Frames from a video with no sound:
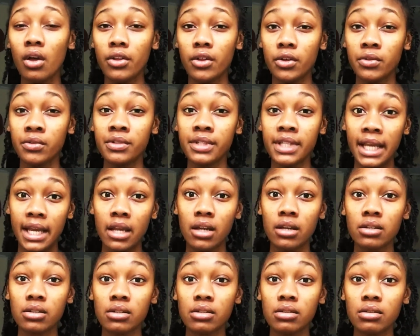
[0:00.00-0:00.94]
those
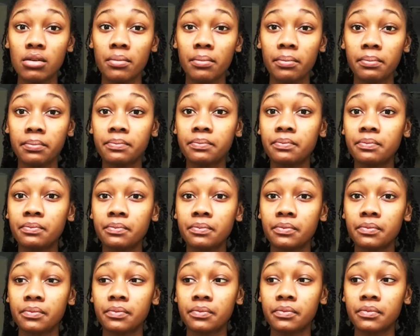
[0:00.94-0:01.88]
things
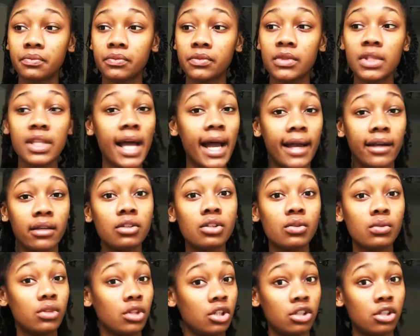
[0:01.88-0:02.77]
that you